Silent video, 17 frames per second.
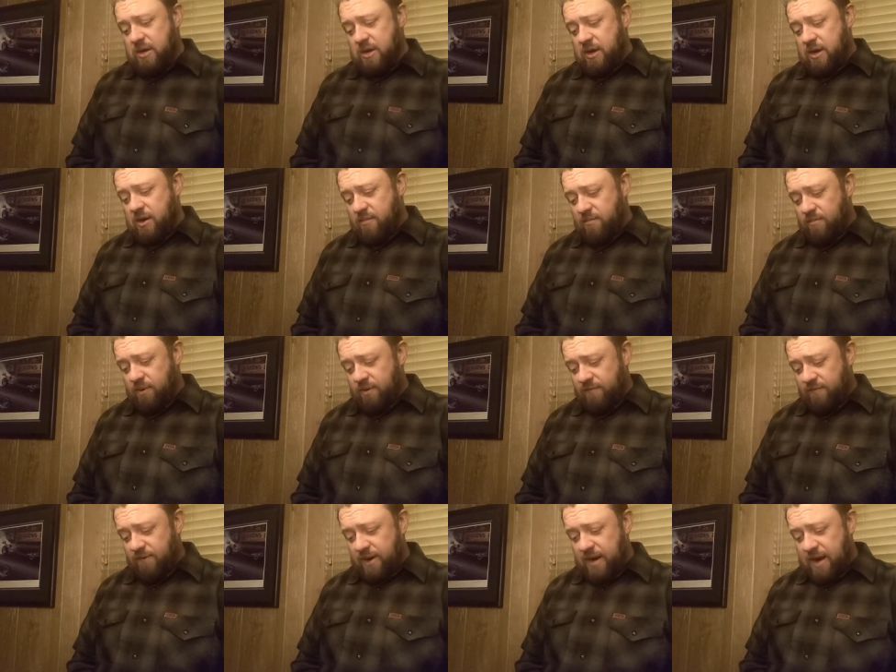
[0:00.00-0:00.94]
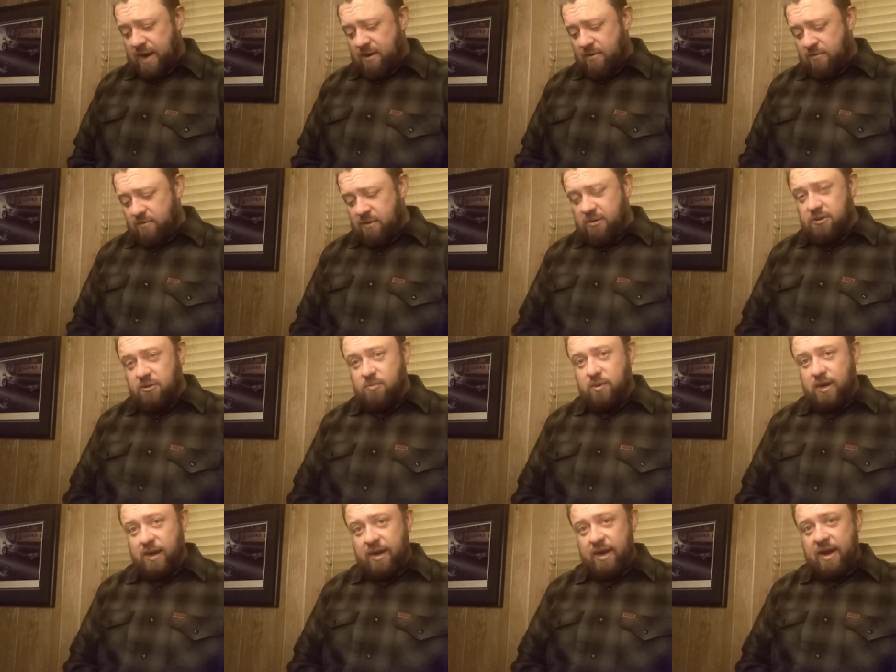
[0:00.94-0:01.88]
Um, but for now, this is
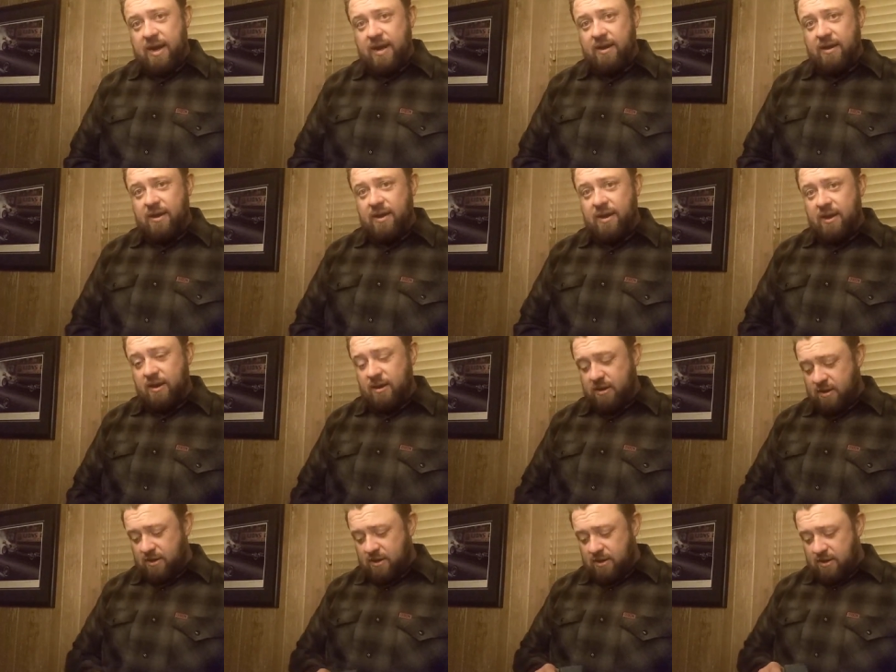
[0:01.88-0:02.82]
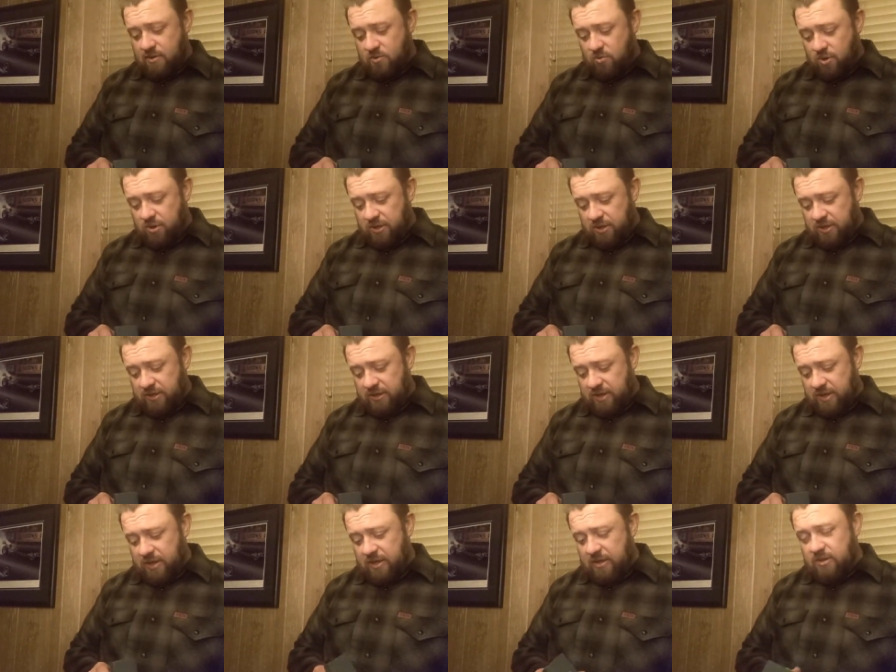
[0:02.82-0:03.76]
what I got. And what this
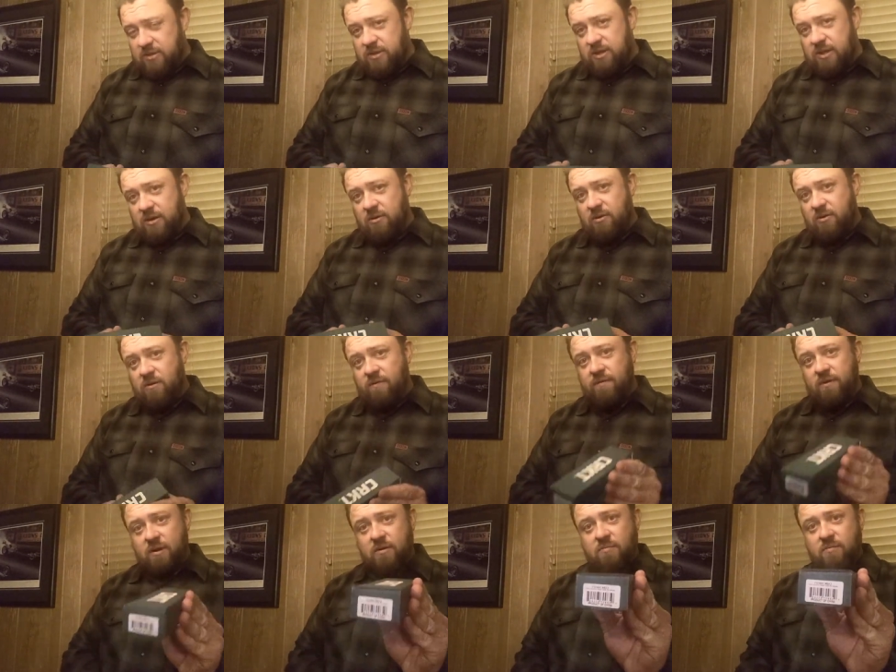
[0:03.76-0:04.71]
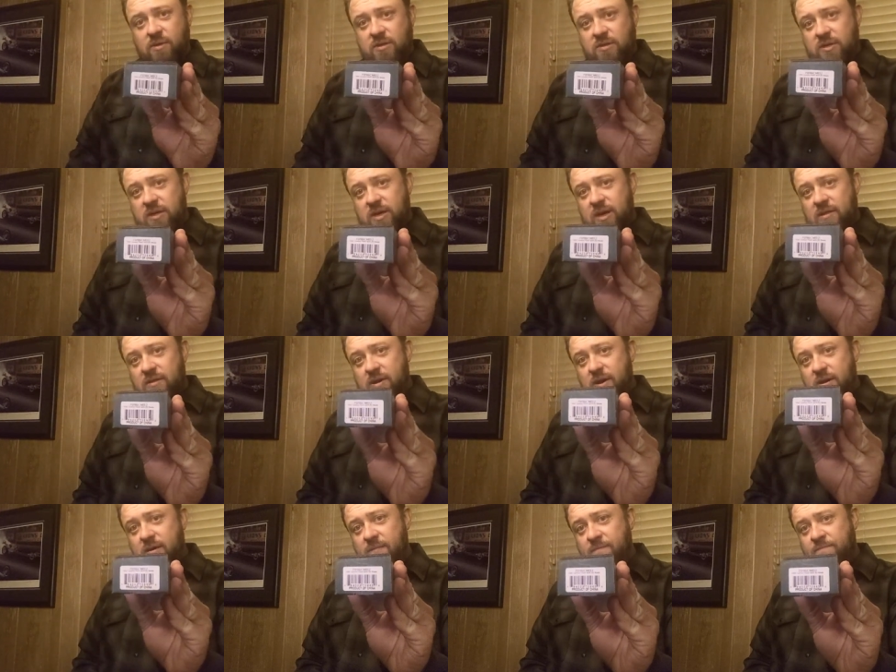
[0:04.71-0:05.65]
is, I don't know if it can be seen on
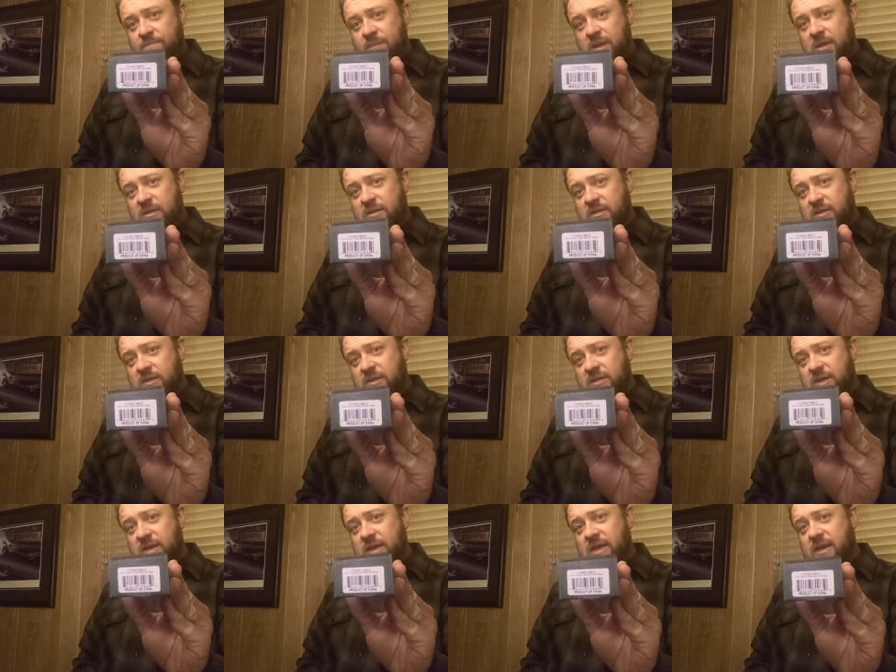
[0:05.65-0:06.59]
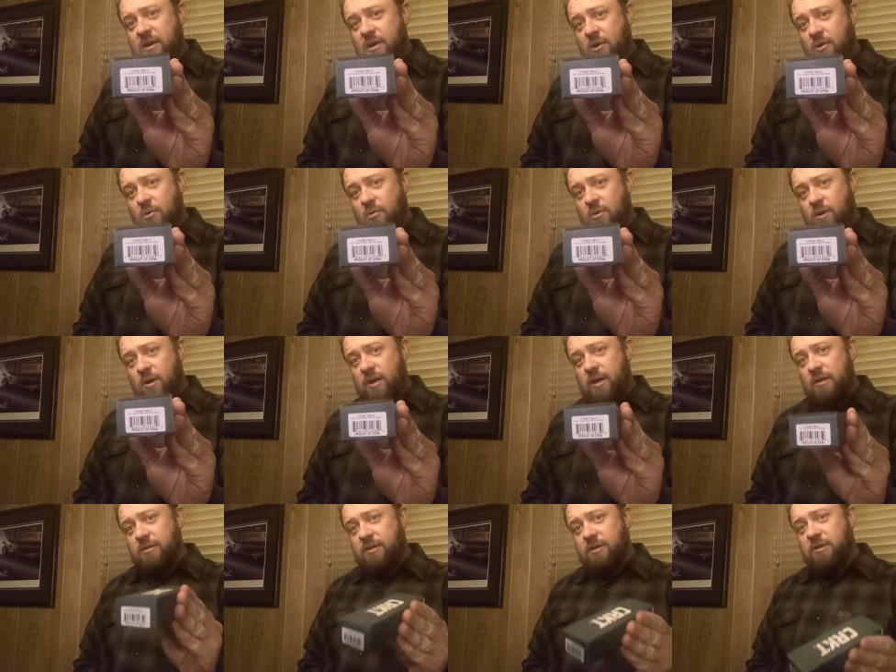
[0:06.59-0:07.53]
there. It's the C E O,
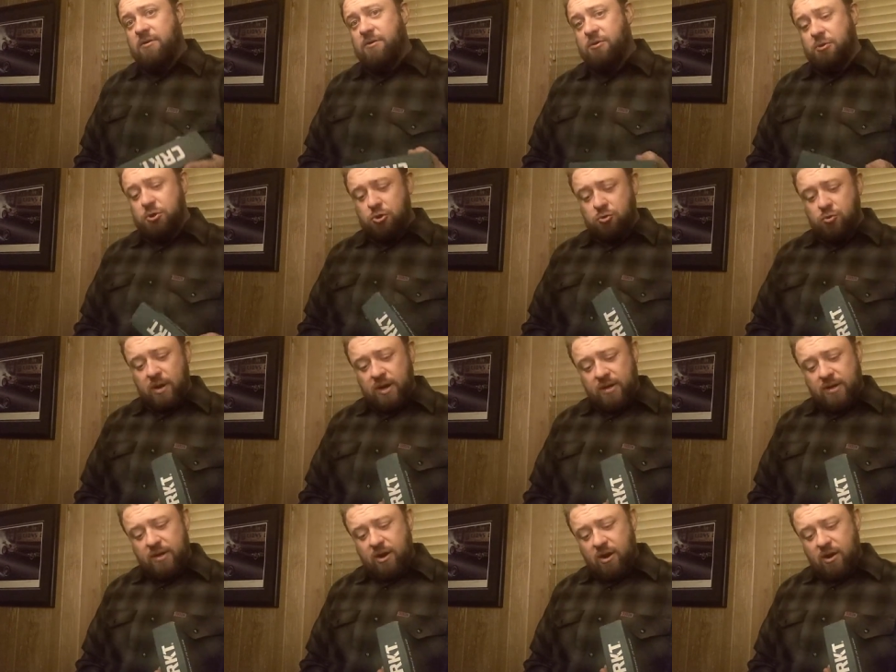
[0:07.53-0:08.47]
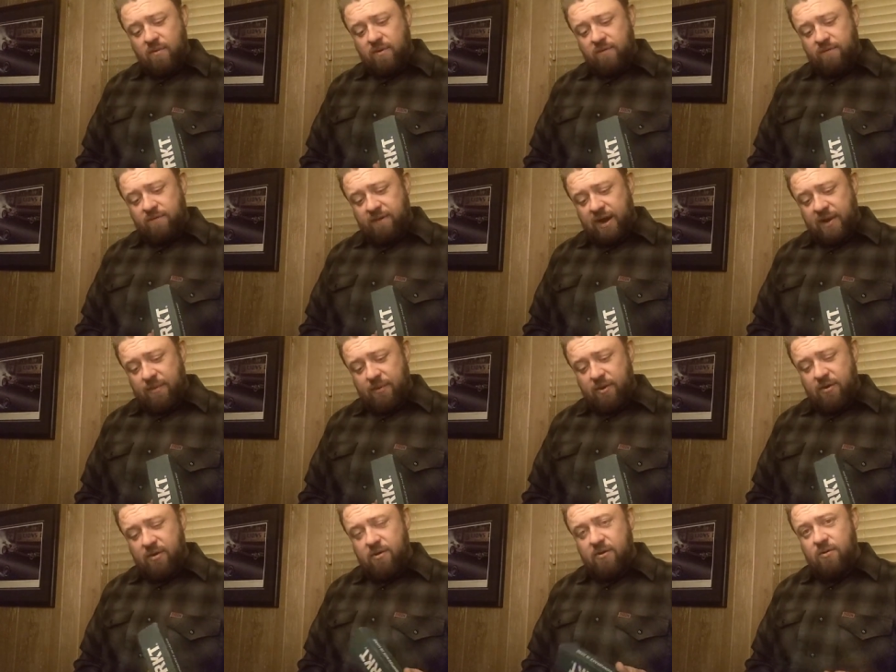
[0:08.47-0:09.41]
and it's in shred carbon
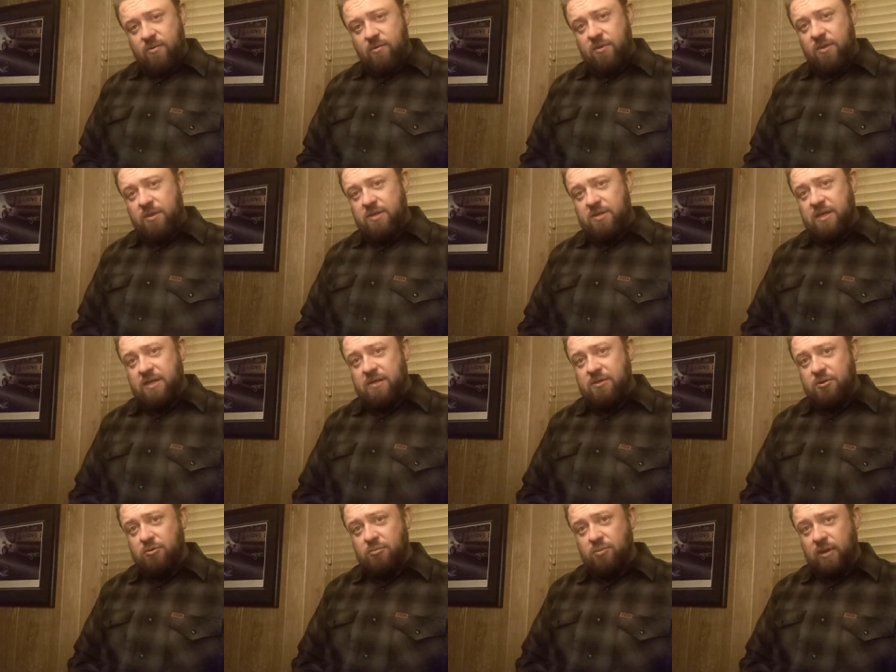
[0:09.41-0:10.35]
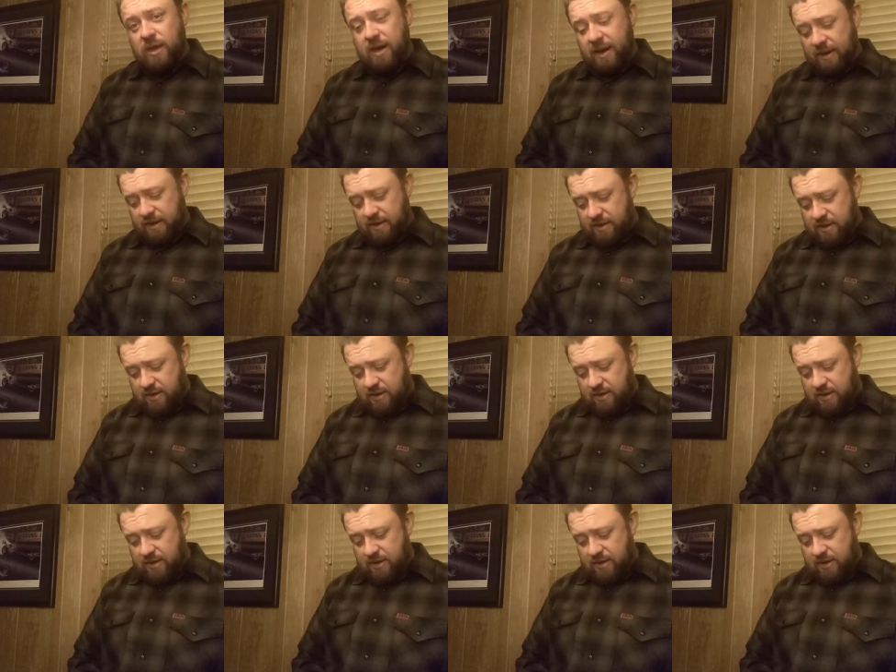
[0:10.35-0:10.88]
fiber with a D two blade.